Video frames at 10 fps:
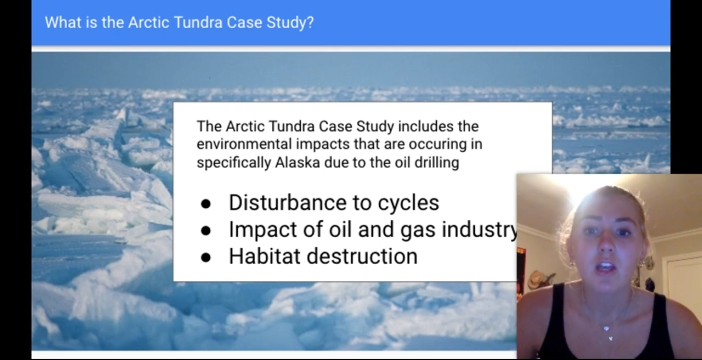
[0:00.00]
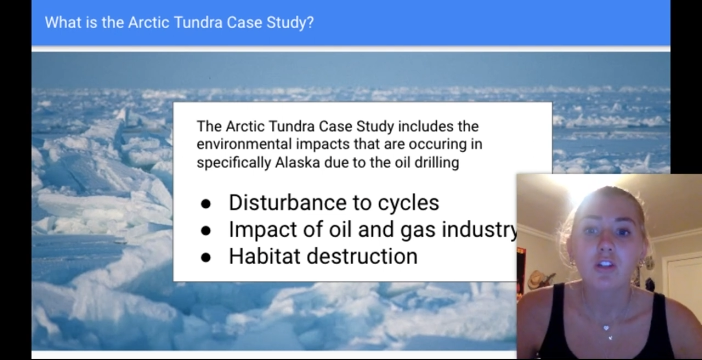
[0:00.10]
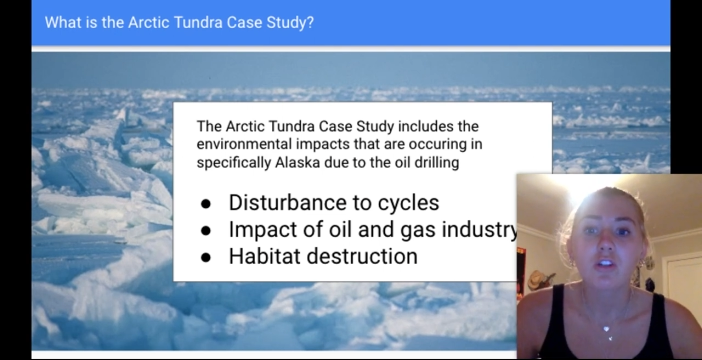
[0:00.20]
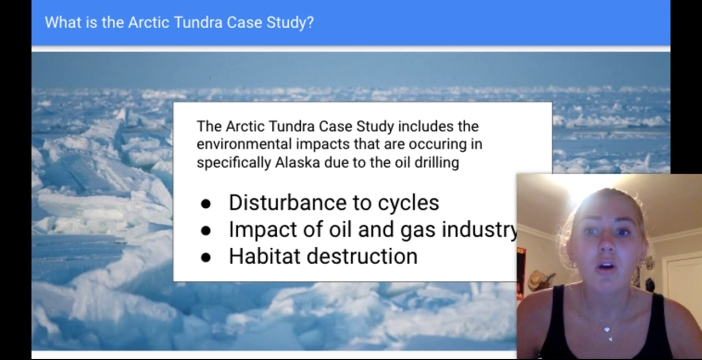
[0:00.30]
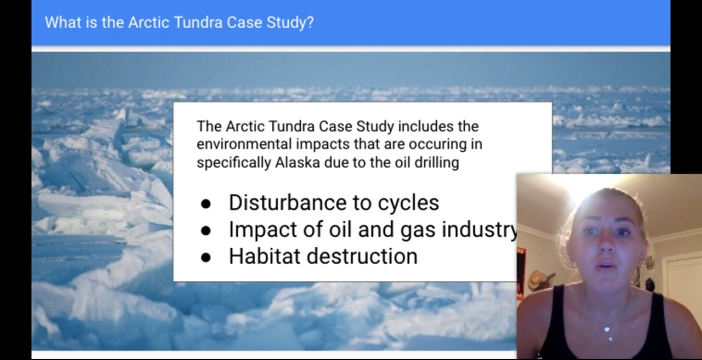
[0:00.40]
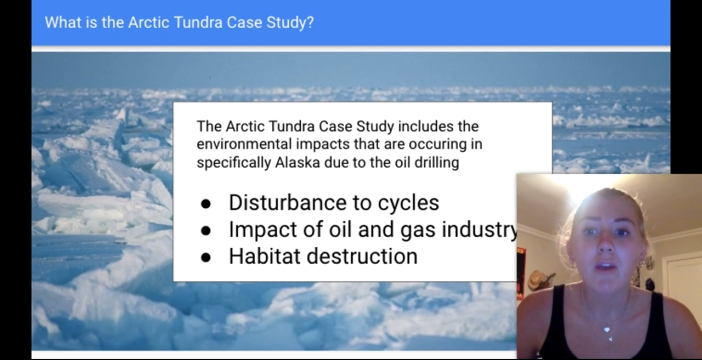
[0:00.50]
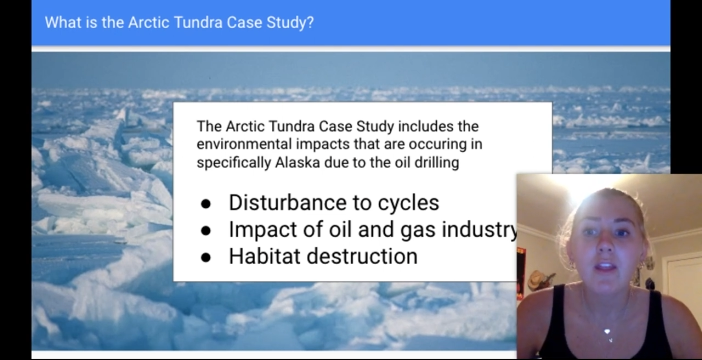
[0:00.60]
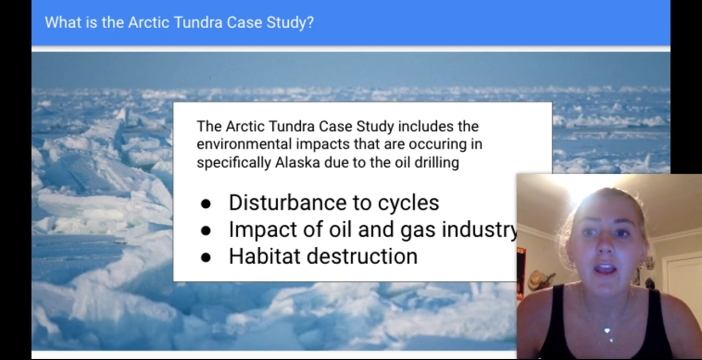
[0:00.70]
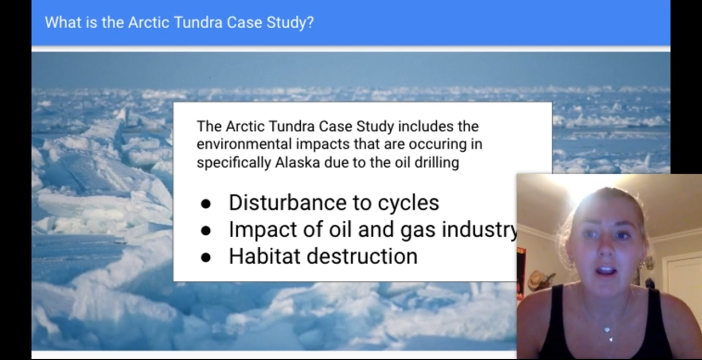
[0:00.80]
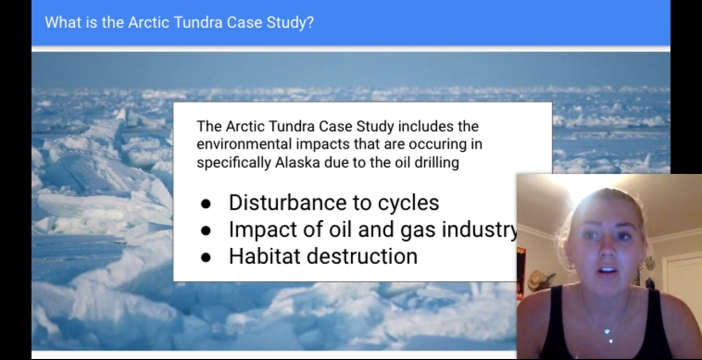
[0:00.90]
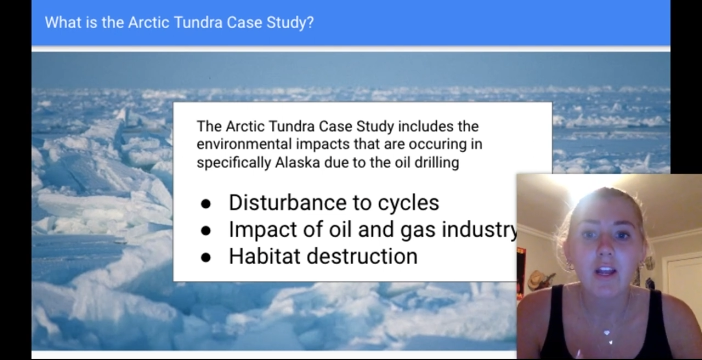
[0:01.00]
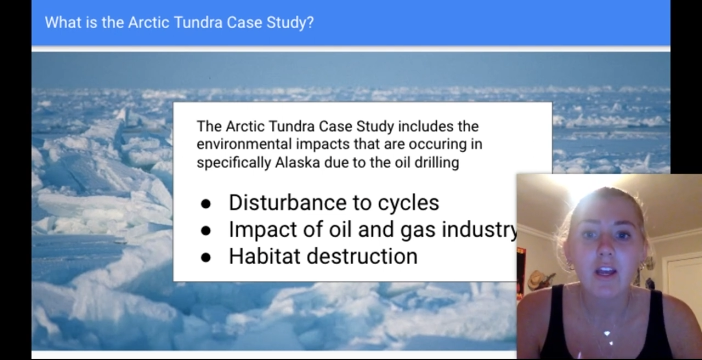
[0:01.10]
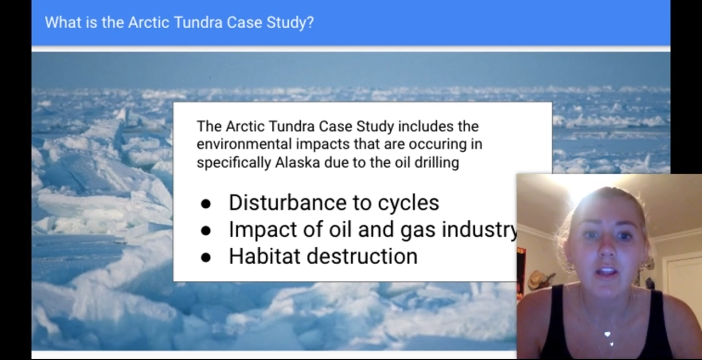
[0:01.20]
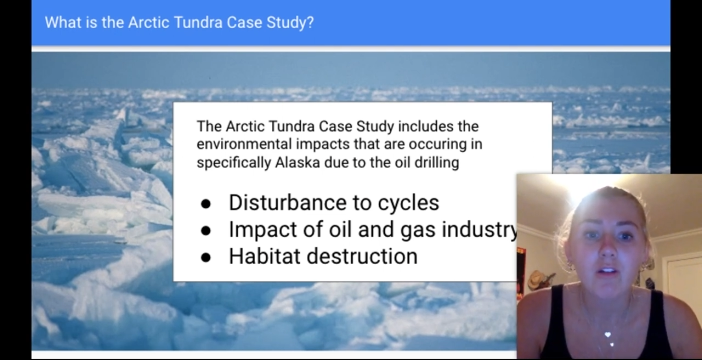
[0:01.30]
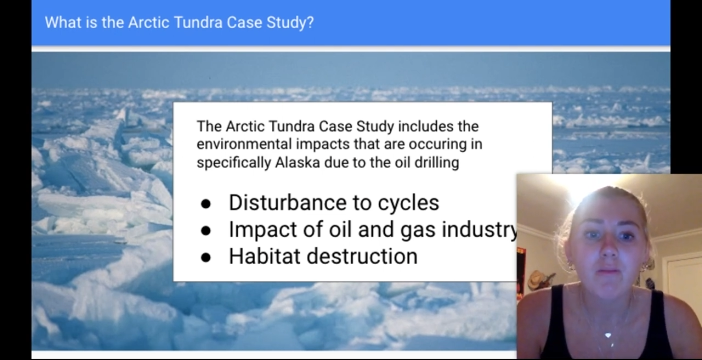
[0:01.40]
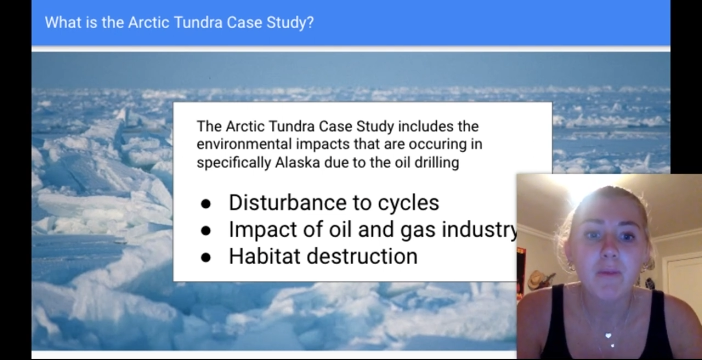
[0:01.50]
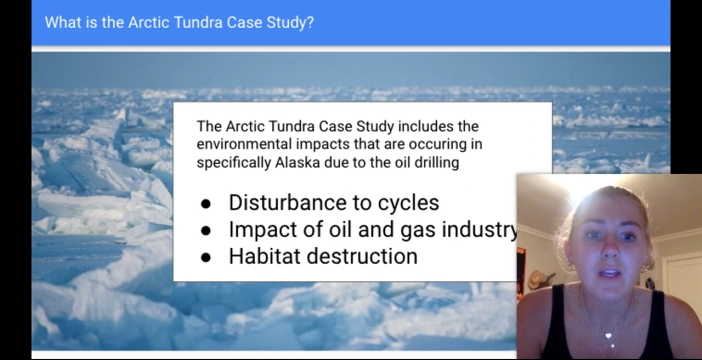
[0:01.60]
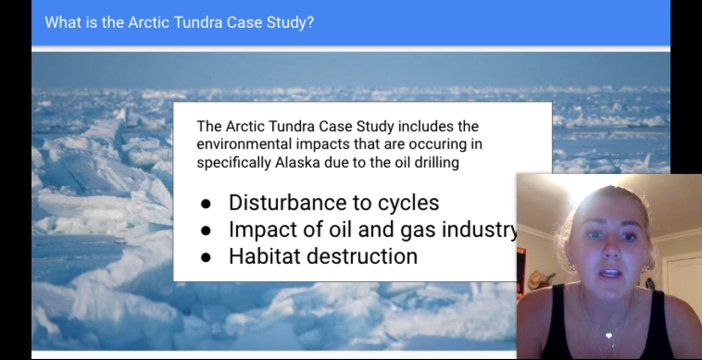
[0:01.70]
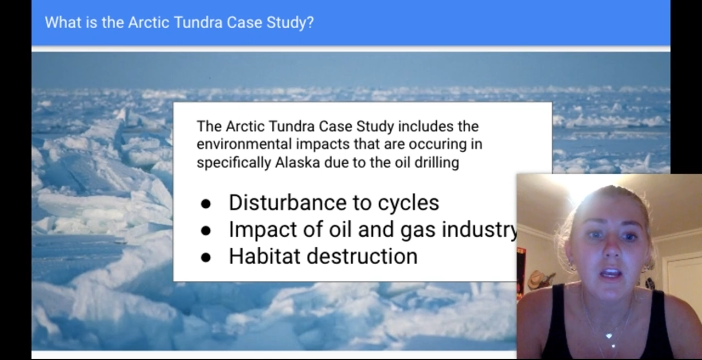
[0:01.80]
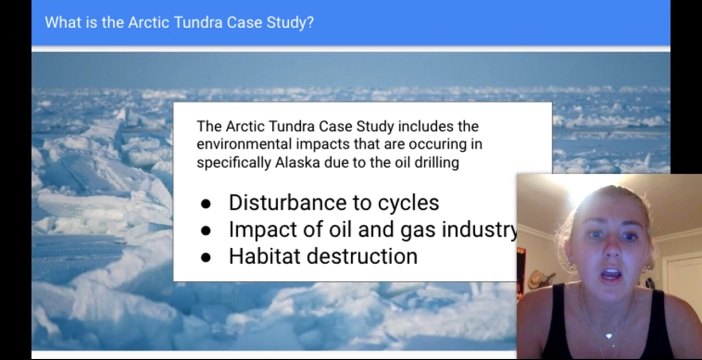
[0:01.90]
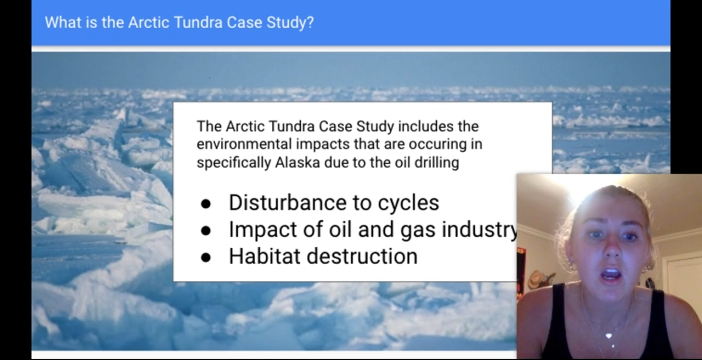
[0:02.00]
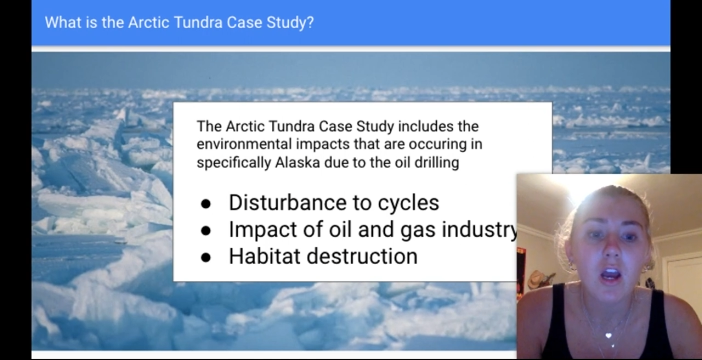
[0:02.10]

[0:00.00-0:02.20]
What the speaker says: So in the area, there'd be